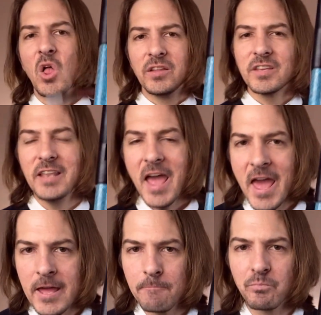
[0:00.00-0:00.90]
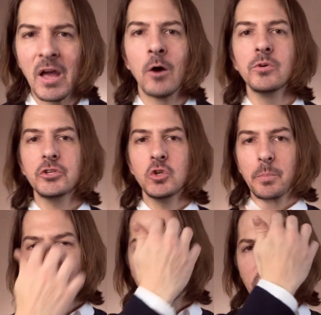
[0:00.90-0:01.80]
today I want you to
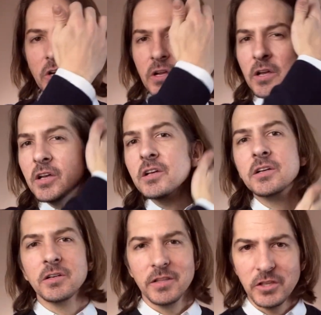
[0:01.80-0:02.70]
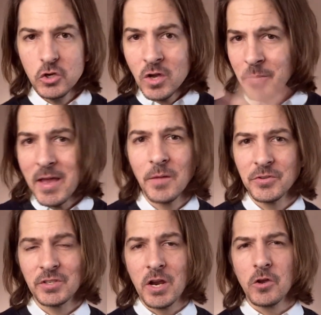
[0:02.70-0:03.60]
picture, you can make up the
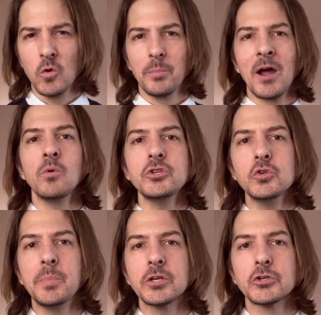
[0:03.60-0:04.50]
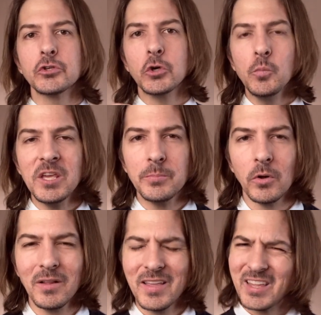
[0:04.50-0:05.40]
scenario, but I want you to picture two
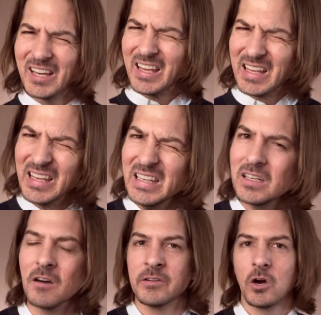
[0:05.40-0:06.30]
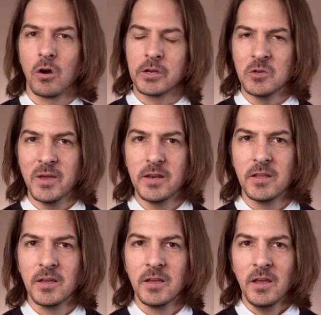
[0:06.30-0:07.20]
people in the heat of an argument,
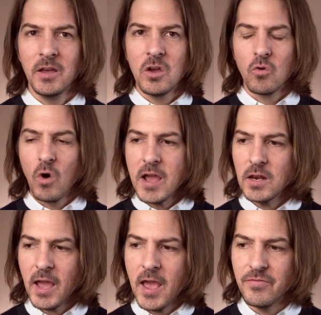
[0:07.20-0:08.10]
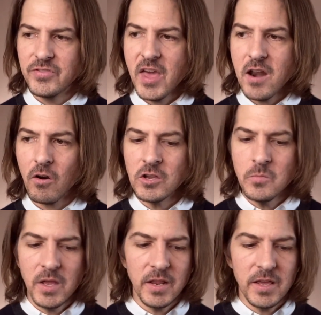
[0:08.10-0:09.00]
right? And that
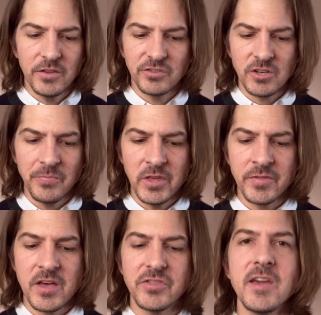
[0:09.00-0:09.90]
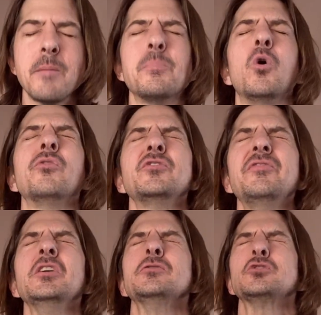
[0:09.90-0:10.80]
argument is something that they both
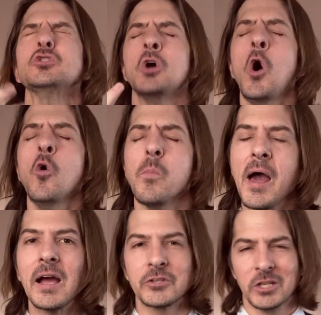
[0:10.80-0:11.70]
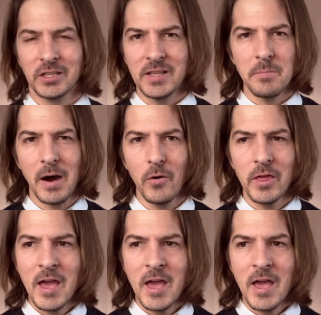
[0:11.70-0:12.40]
feel so passionately about.